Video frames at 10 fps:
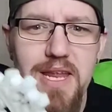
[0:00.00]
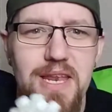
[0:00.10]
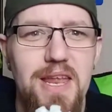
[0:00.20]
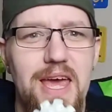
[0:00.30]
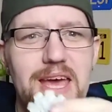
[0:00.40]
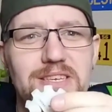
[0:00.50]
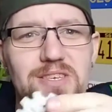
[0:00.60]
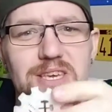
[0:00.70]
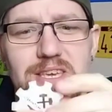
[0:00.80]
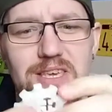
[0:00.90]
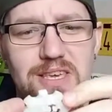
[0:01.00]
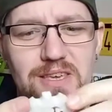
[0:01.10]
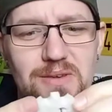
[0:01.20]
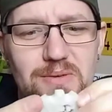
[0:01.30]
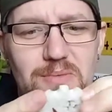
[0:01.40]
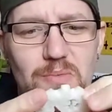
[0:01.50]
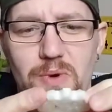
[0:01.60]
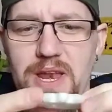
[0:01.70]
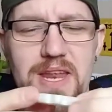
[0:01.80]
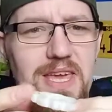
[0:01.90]
and I actually
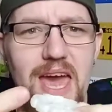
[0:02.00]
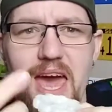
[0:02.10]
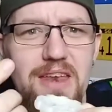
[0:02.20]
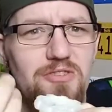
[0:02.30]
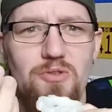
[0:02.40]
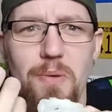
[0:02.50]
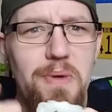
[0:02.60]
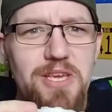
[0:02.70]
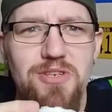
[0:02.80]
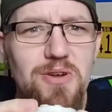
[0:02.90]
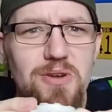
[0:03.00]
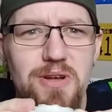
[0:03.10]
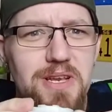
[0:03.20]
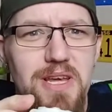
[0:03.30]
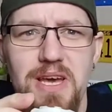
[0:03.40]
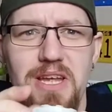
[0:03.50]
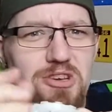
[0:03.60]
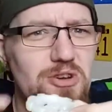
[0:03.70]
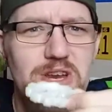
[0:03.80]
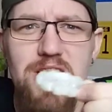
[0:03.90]
went into CAD and drew a picture and
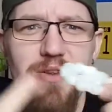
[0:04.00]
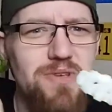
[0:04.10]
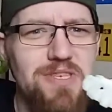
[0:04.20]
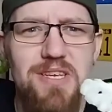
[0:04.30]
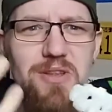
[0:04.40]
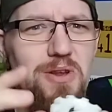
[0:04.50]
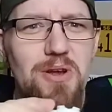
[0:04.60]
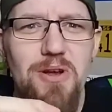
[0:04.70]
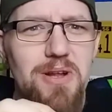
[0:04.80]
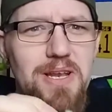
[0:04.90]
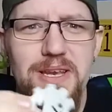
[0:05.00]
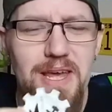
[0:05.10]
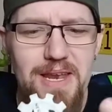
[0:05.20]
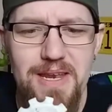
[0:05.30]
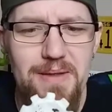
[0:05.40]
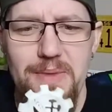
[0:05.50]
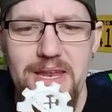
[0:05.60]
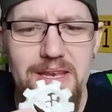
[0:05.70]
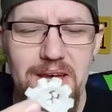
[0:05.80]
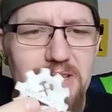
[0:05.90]
turned it into a cylinder, and it
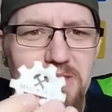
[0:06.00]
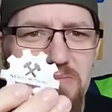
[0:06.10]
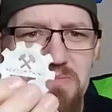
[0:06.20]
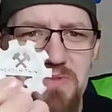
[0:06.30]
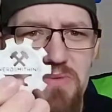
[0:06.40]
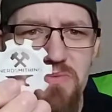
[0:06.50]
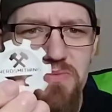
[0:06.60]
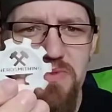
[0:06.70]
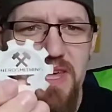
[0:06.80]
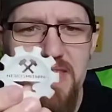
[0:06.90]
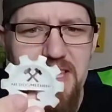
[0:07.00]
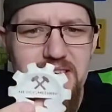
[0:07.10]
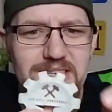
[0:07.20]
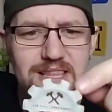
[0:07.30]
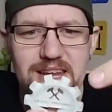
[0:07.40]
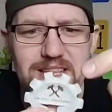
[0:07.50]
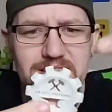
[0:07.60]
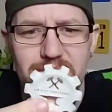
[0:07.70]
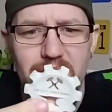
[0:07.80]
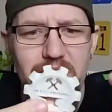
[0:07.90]
made a like this, and then I did
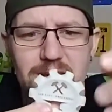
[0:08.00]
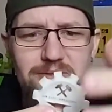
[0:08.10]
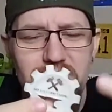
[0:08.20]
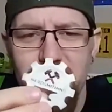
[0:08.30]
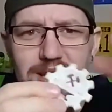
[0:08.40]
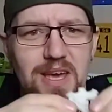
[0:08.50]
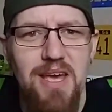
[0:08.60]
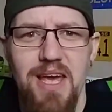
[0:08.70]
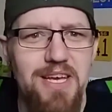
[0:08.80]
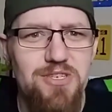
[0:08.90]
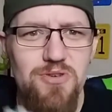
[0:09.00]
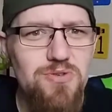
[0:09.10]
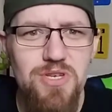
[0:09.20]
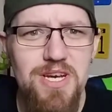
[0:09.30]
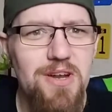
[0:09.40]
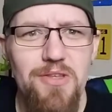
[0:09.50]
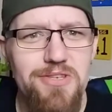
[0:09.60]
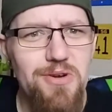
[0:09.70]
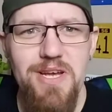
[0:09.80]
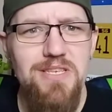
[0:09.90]
some cutouts and extrusion and all this
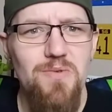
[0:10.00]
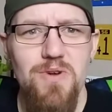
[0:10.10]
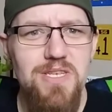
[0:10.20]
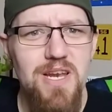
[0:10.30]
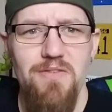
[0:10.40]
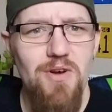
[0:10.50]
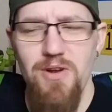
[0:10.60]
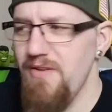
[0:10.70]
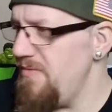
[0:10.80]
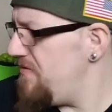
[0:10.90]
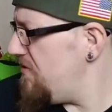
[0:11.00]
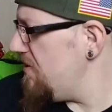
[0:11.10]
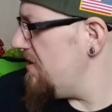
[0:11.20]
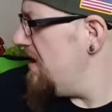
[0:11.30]
crazy words I'd never heard of before.